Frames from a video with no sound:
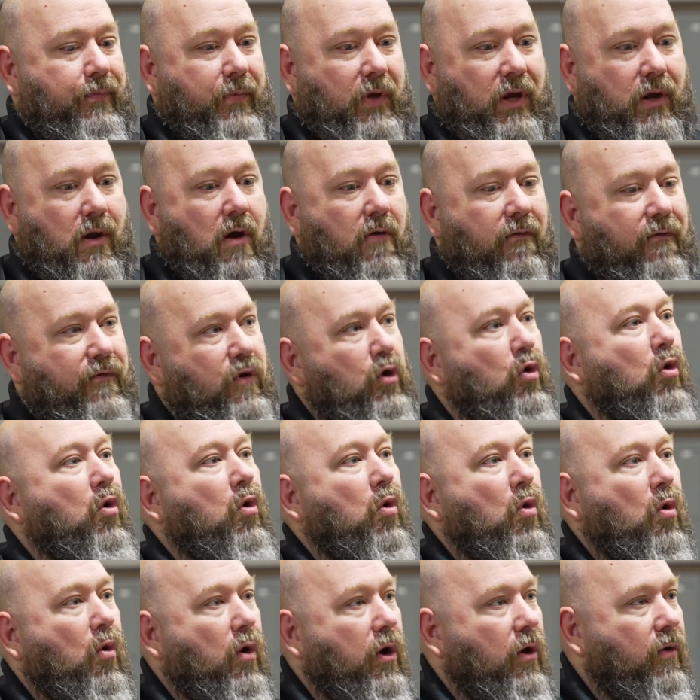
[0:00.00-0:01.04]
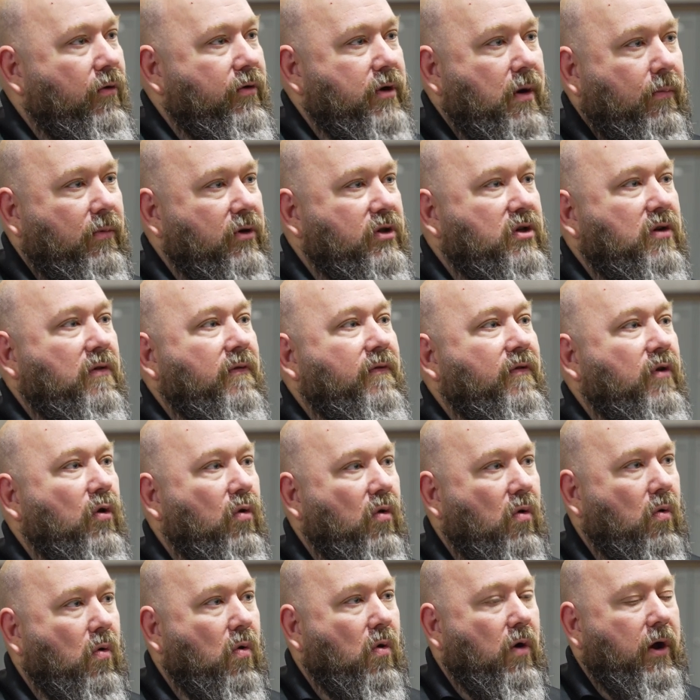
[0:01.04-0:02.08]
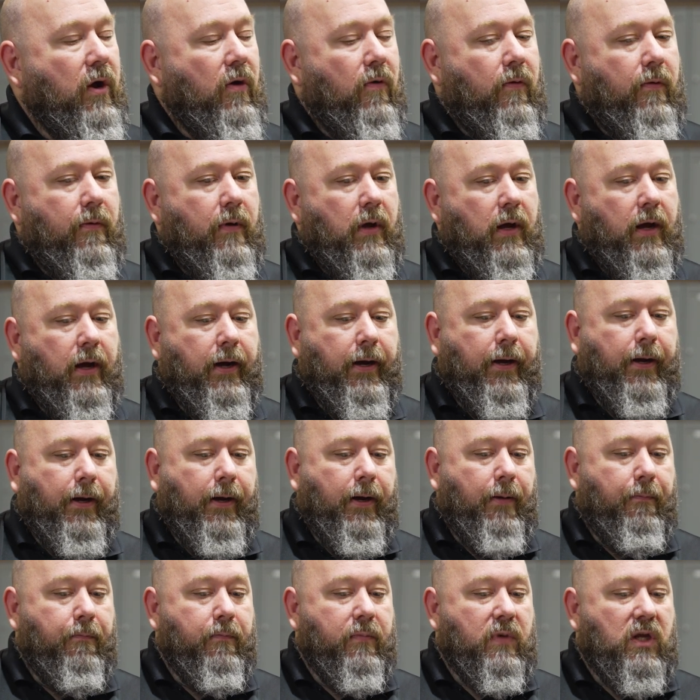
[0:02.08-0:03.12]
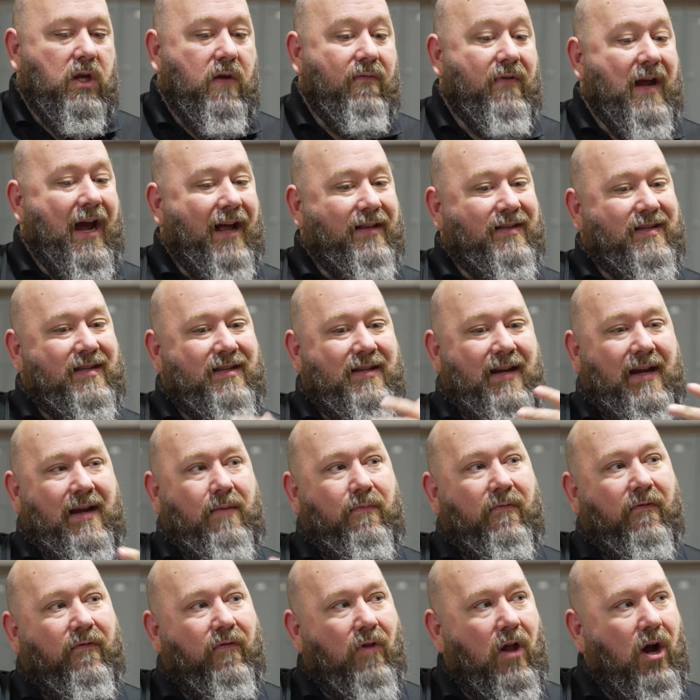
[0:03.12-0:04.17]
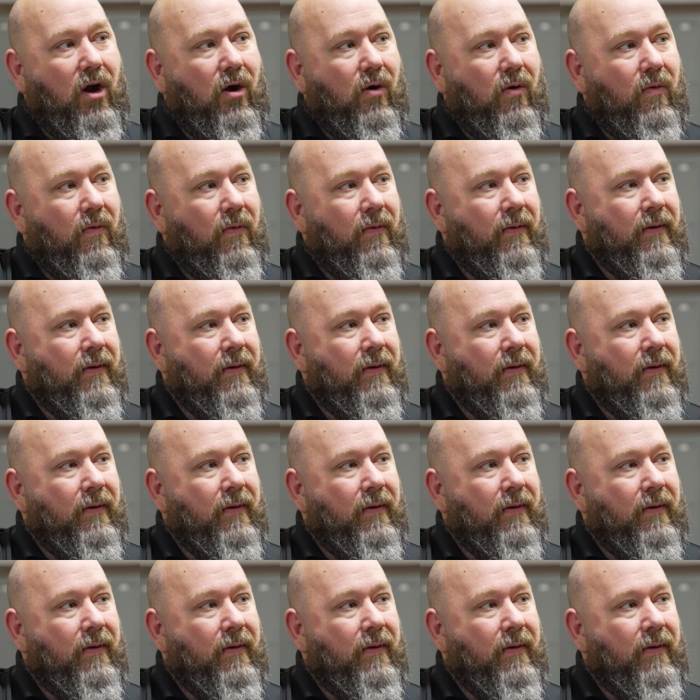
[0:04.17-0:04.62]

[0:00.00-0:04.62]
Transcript: you know, fuel oil, number mm-hmm. two fuel mm-hmm. oil. You've got steam flow,